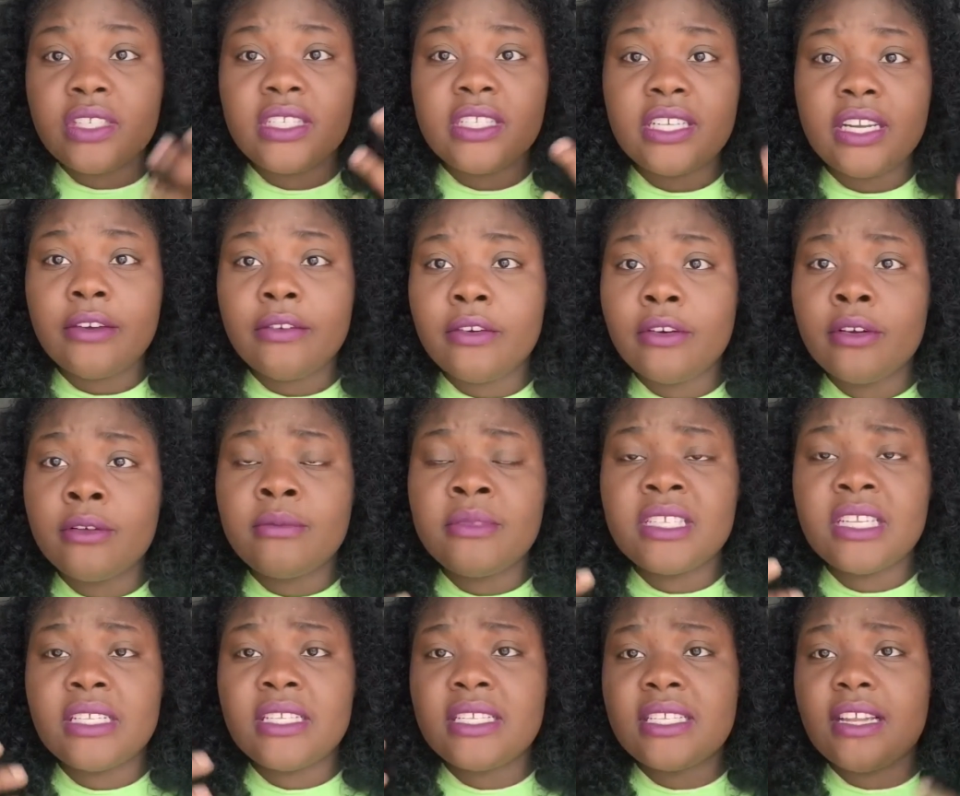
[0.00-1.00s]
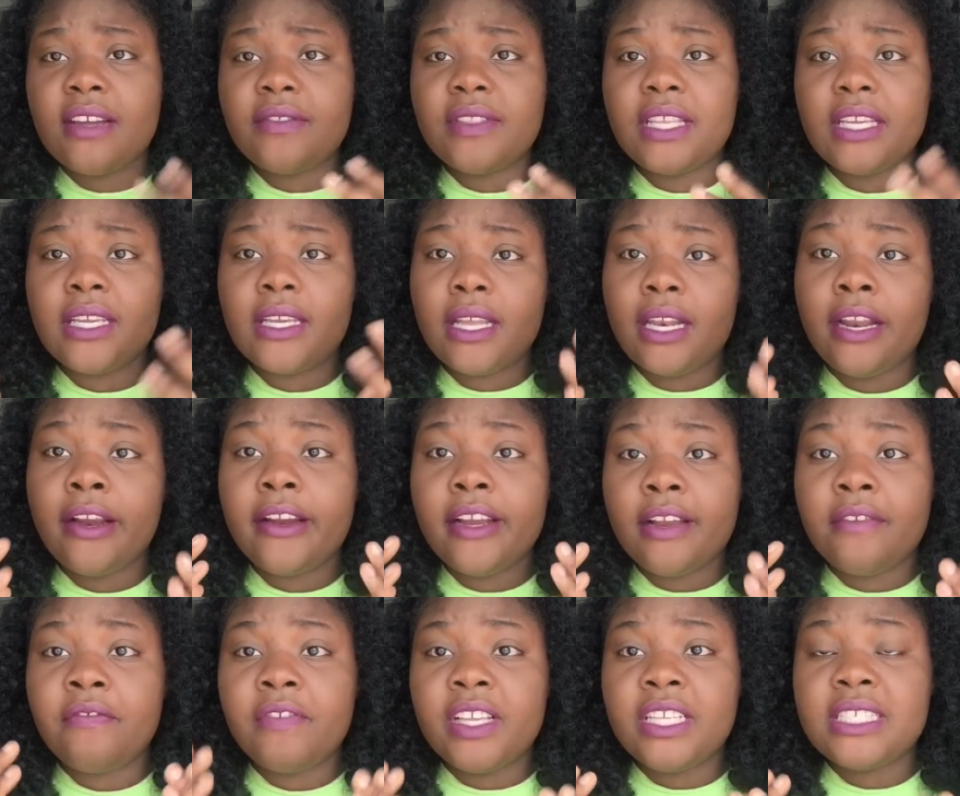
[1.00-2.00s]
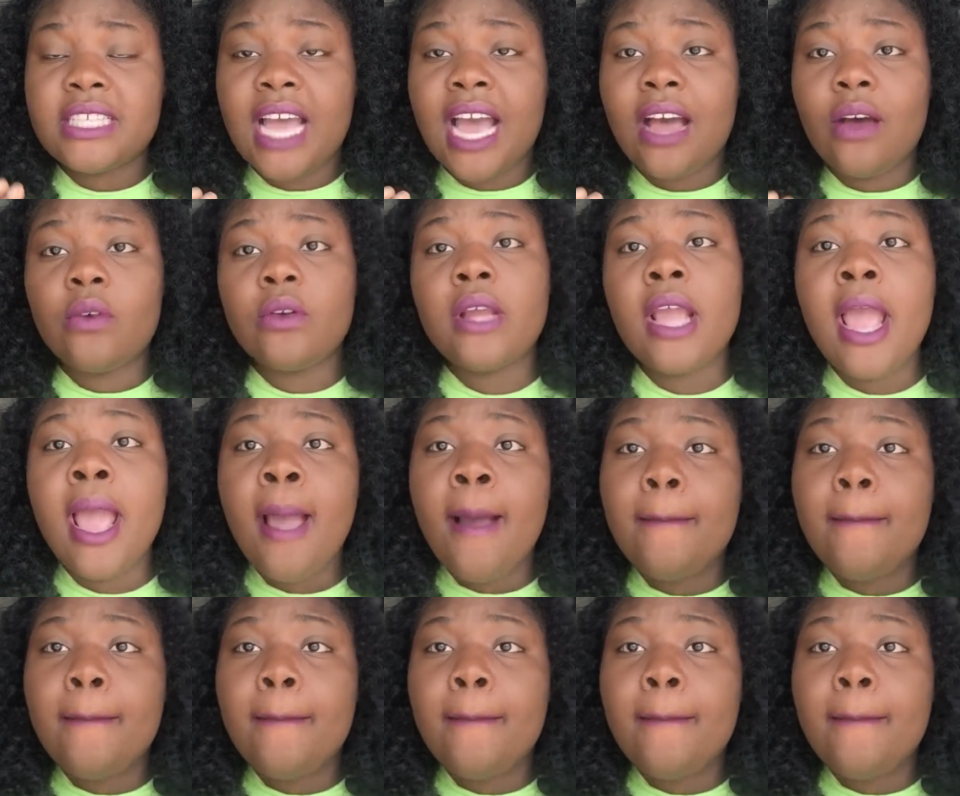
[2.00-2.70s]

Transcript: serums and stuff to clear your face out